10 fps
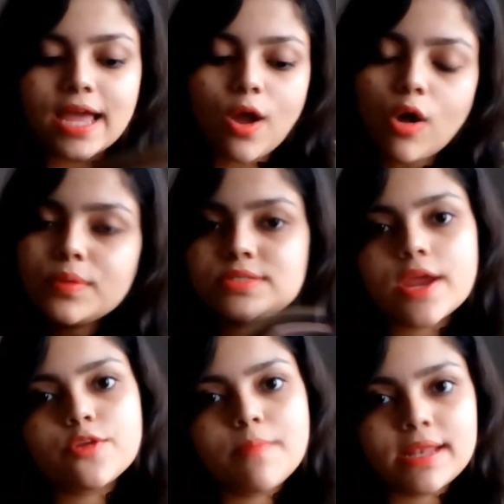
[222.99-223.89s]
I always
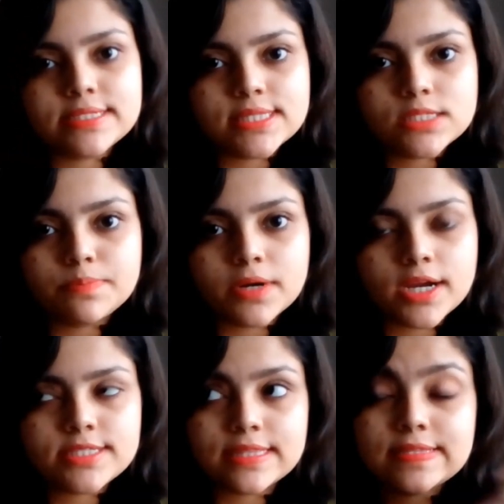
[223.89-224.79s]
try to maintain this
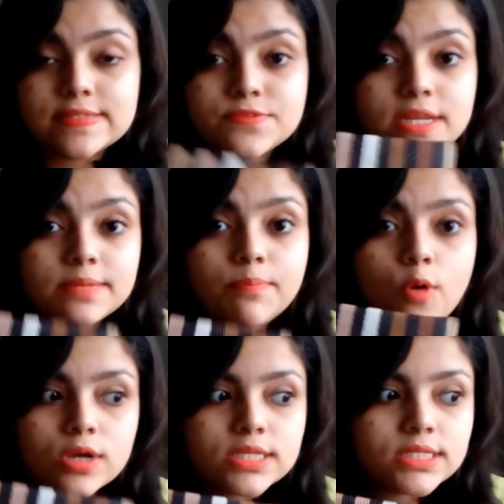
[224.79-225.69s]
purse. This is really
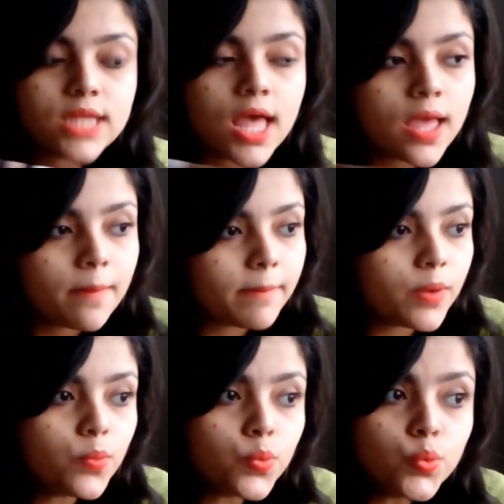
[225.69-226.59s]
important.
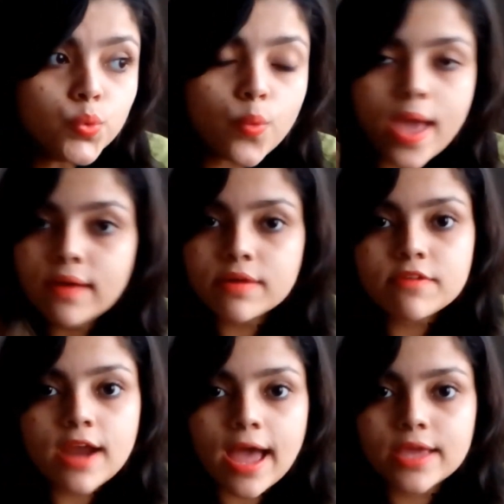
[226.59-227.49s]

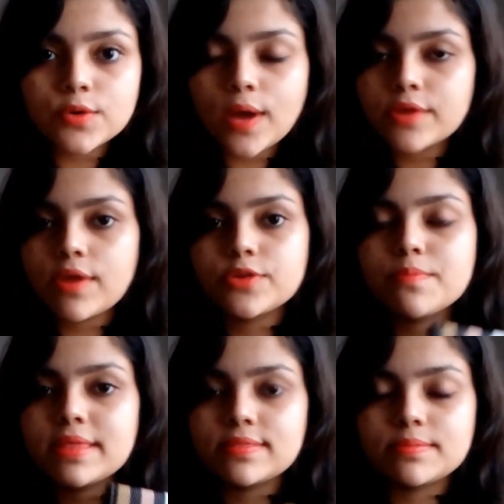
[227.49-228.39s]
Wherever I go, I try
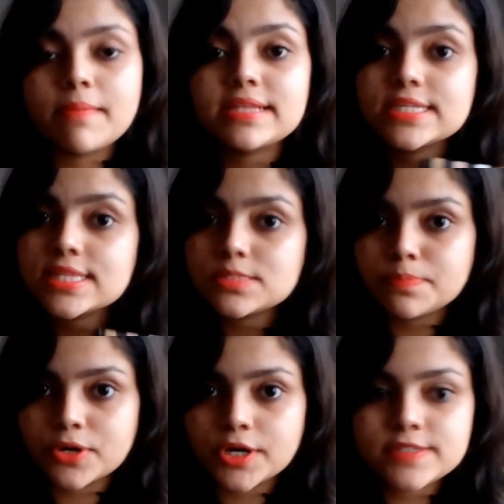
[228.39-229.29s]
to maintain this
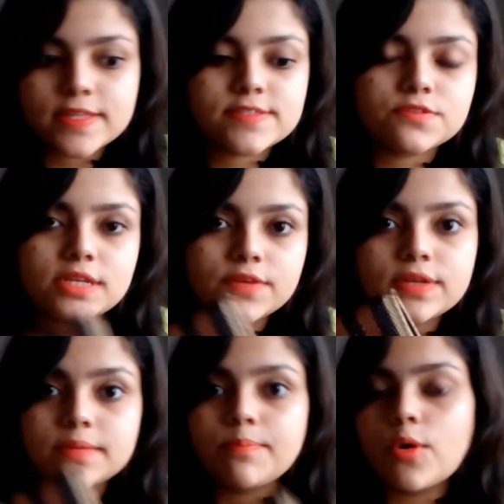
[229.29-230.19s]
purse. That's really,
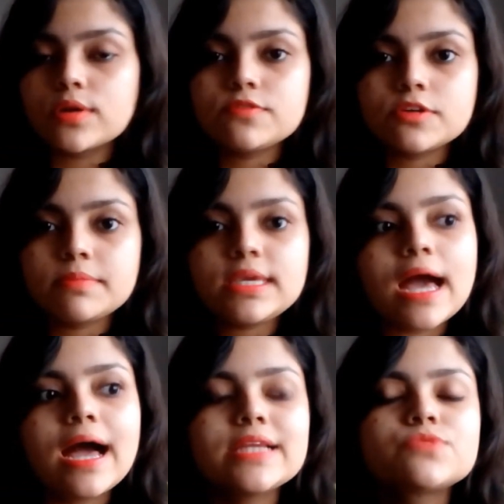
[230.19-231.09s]
really important for
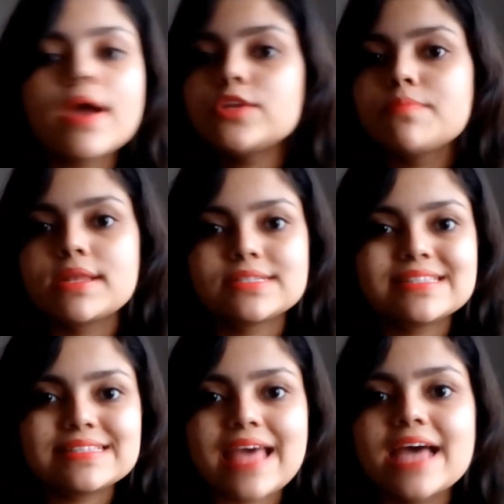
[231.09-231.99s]
me. I try to
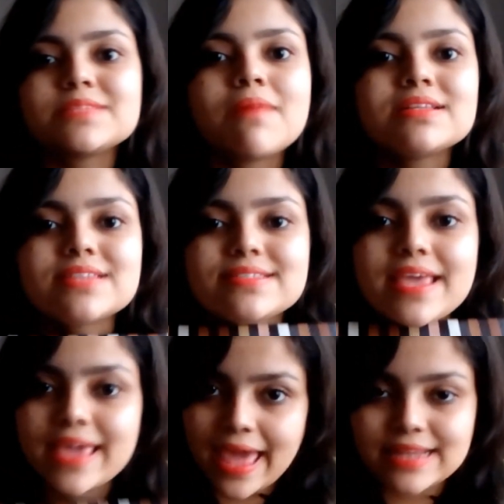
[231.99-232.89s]
maintain this as much as
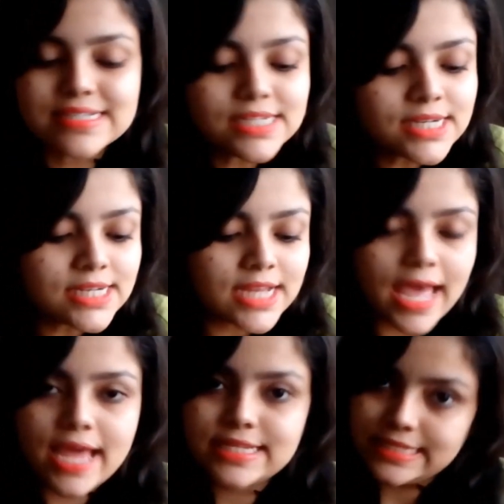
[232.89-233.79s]
I can.
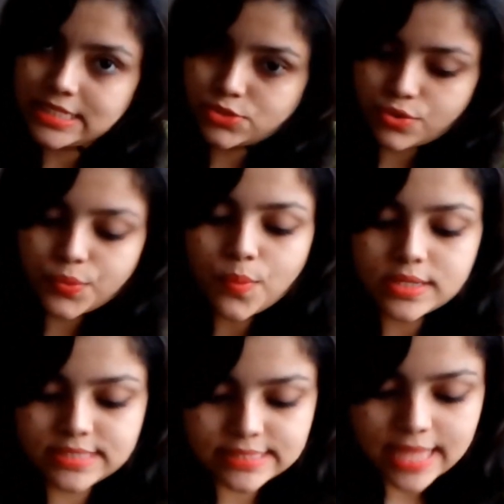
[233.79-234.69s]
And let's show you
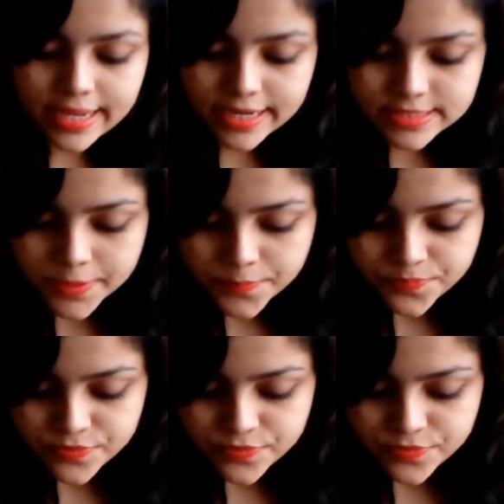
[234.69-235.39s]
what's inside it.